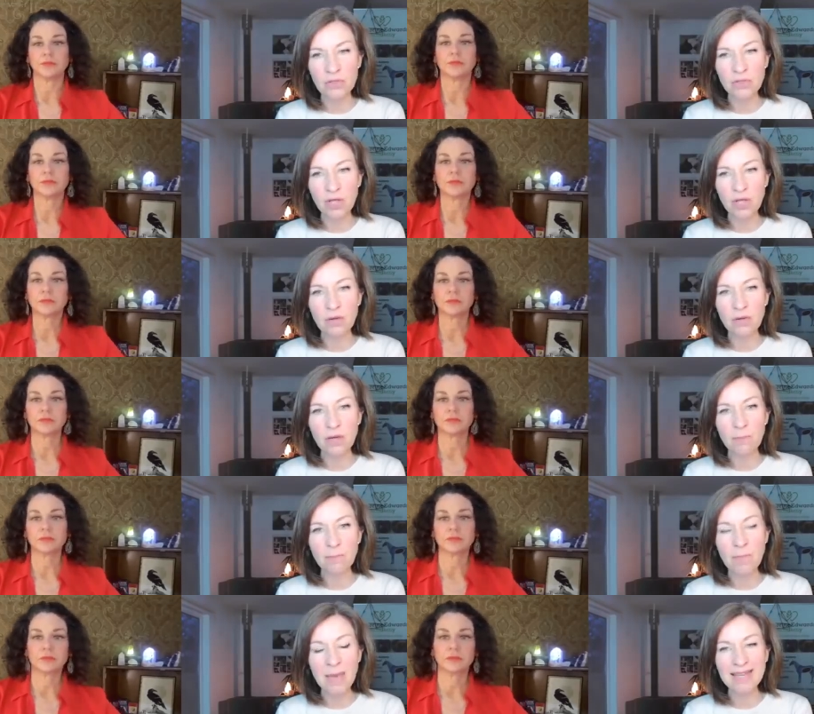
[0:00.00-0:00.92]
Speaker 1: Stone
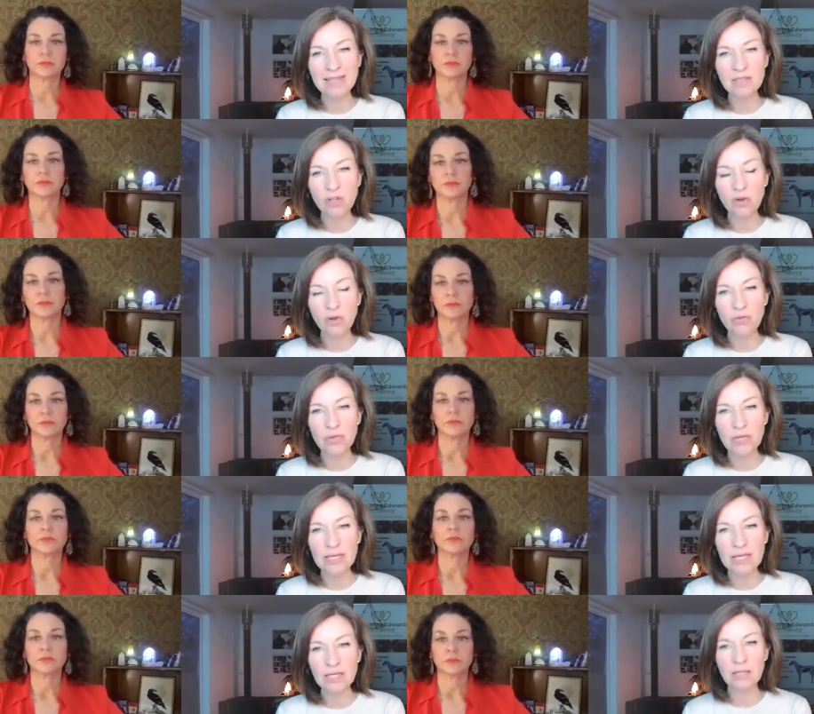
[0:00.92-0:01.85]
had made on
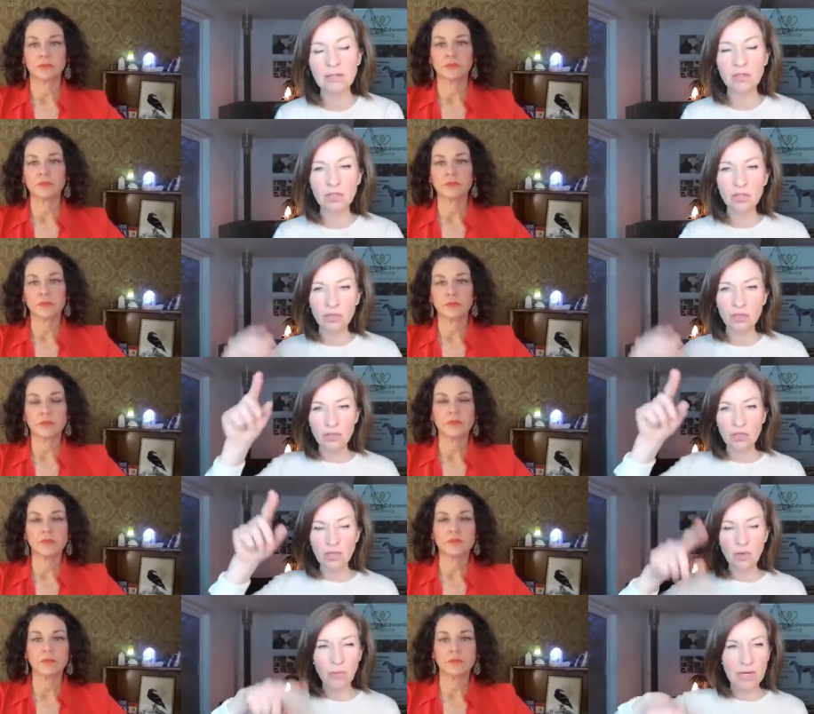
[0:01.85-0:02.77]
the,
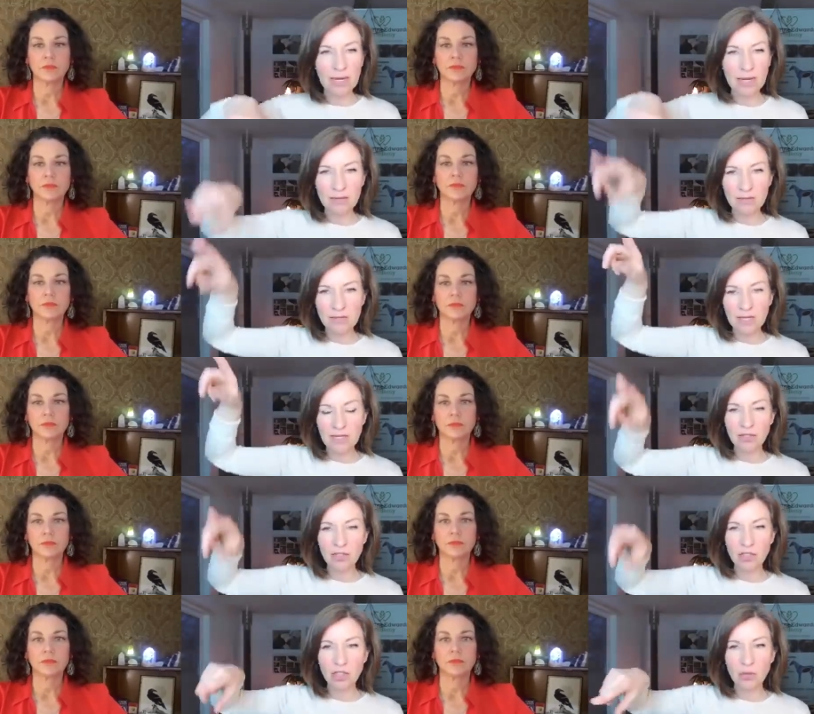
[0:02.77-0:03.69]
are we allowed to say
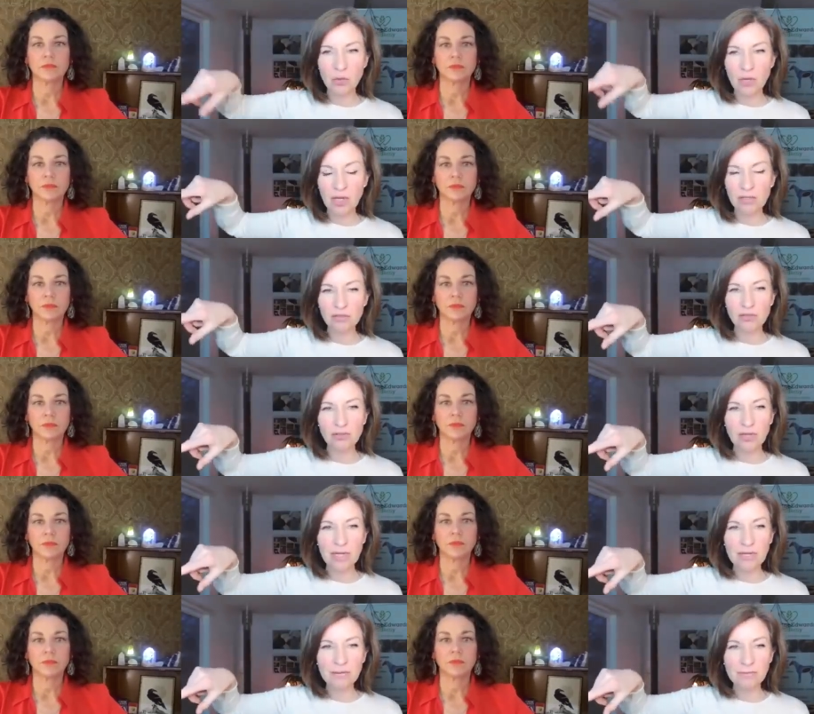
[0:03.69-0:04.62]
the U
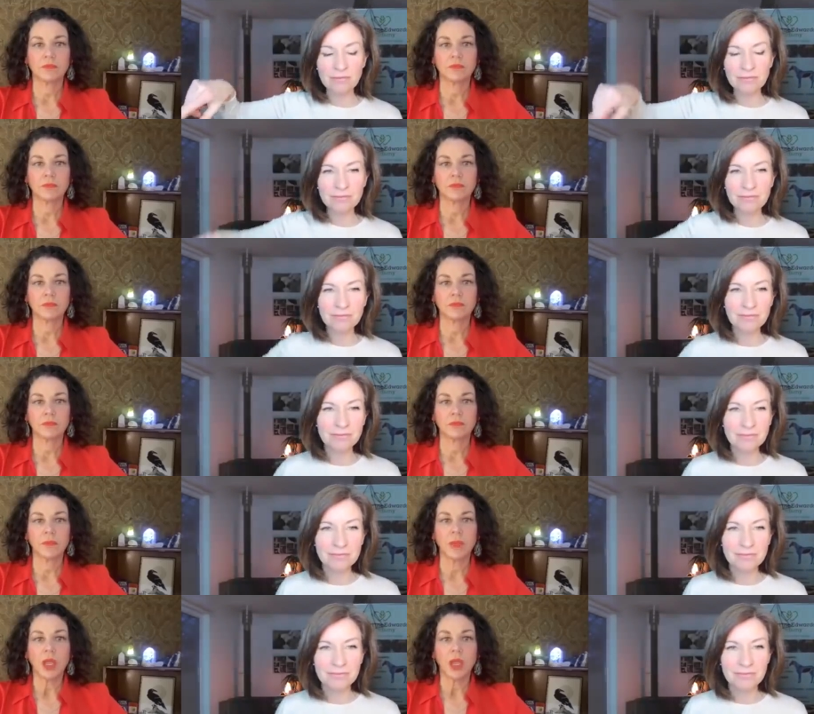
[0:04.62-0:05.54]
country?
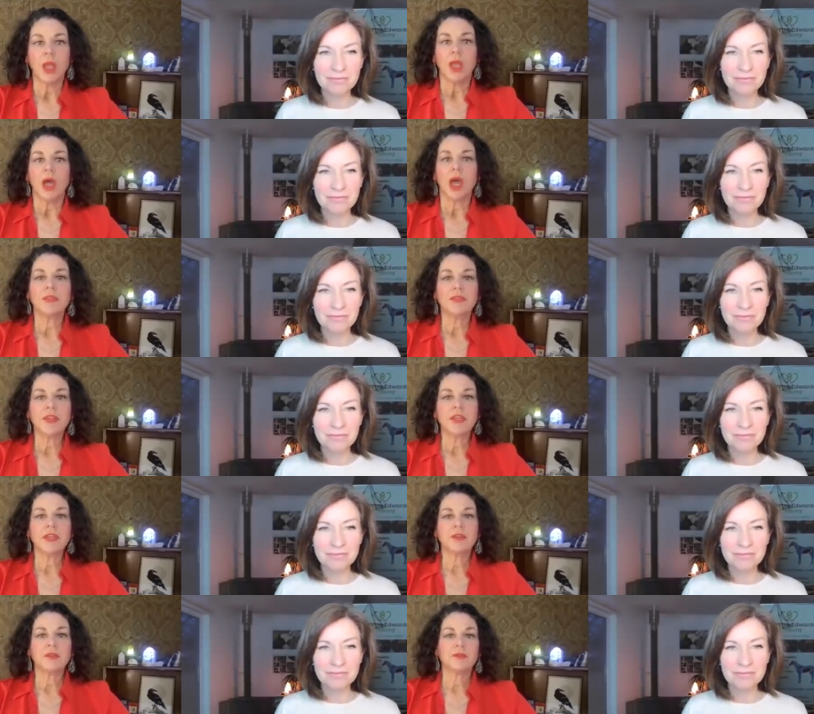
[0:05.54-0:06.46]
Speaker 2: I
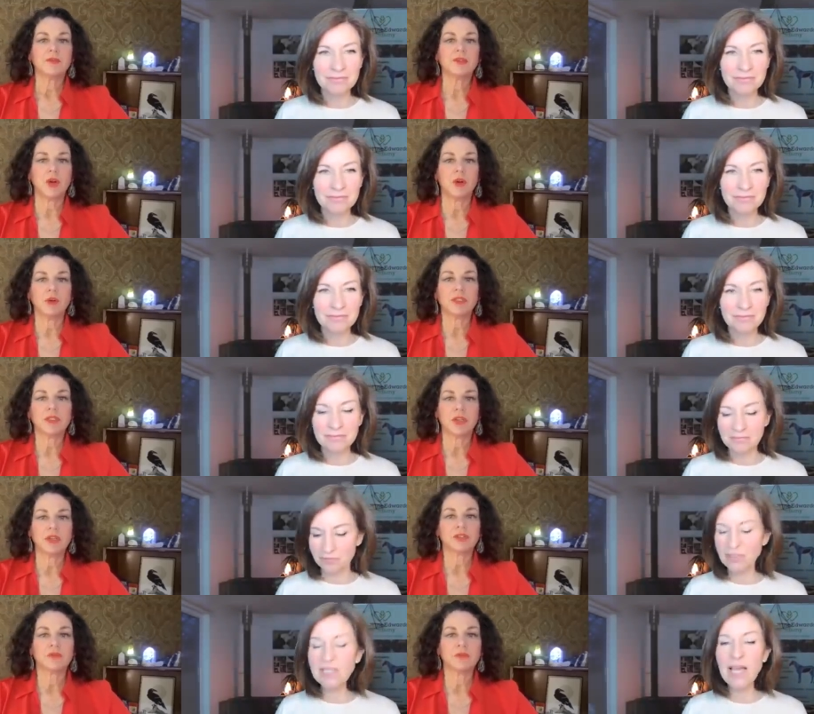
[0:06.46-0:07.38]
think so, as
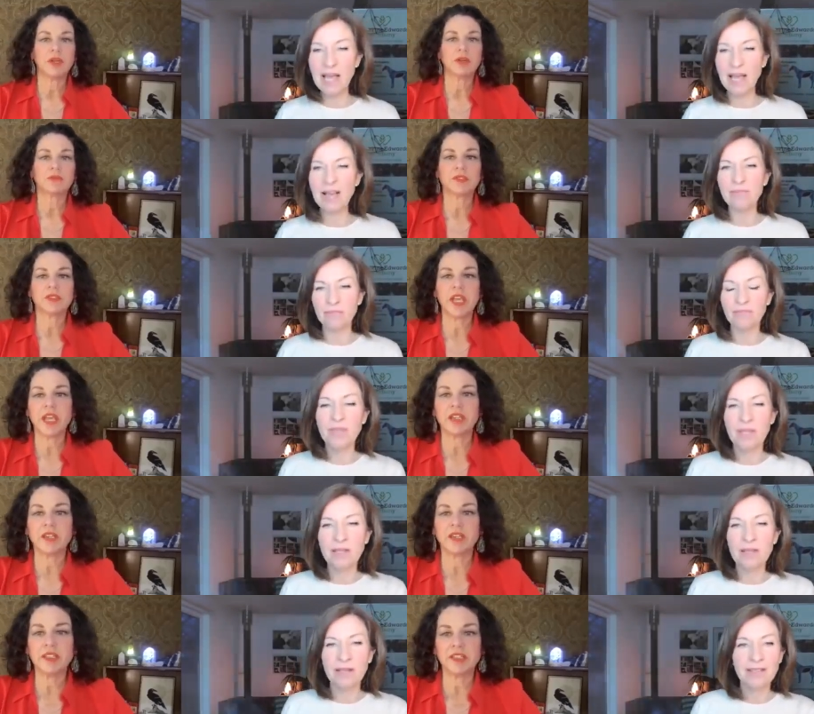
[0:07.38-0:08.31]
long as we yeah. don't
Speaker 1: see
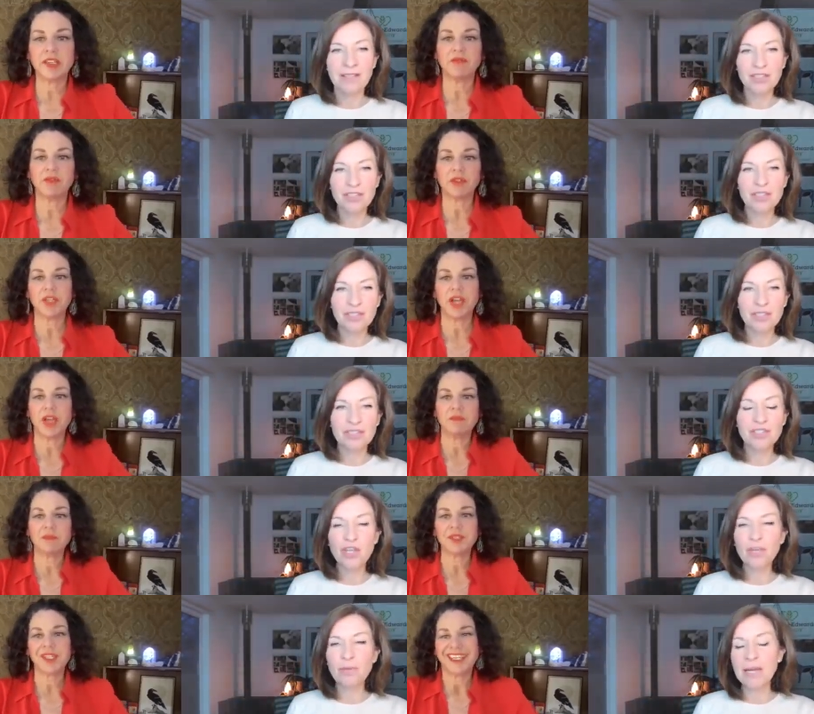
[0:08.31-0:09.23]
it several
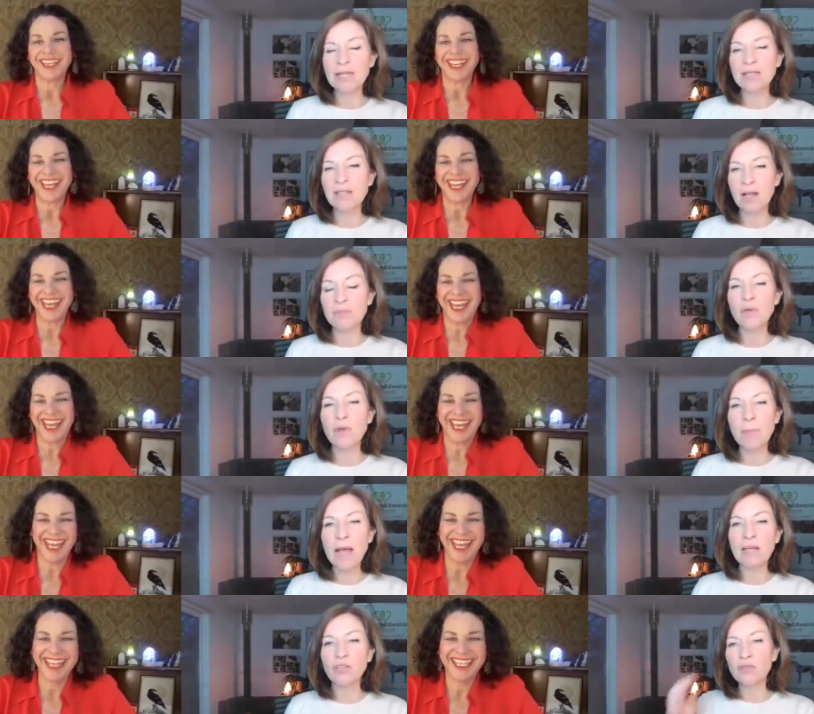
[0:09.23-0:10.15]
times. Too many times. So
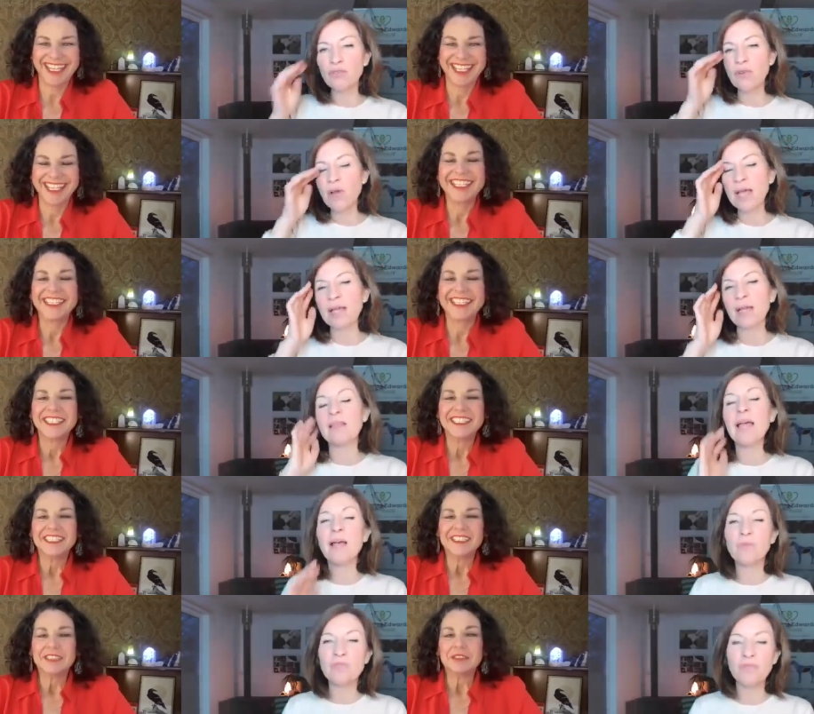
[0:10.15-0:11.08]
about Ukraine. And
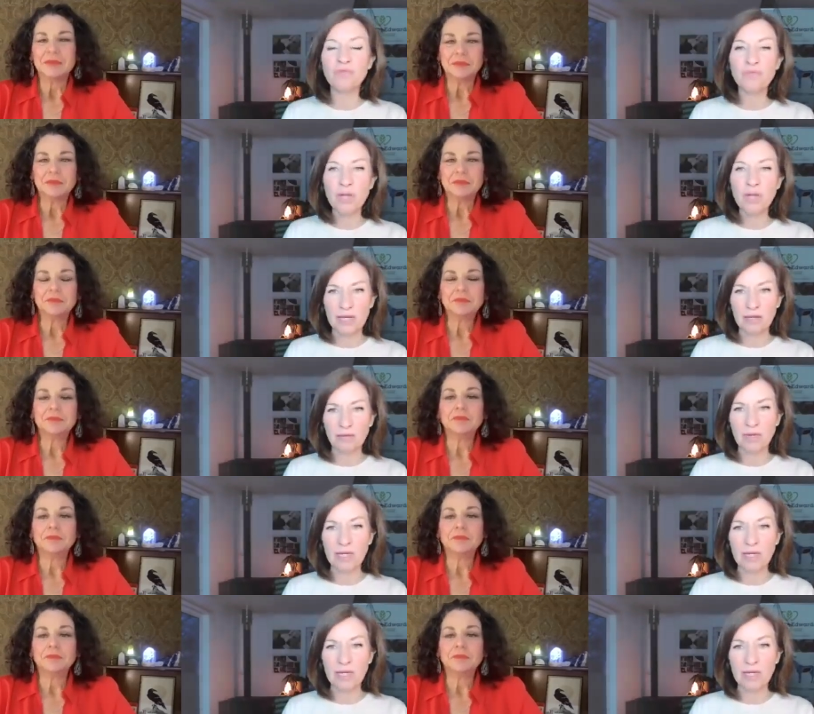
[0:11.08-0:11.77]
that was really,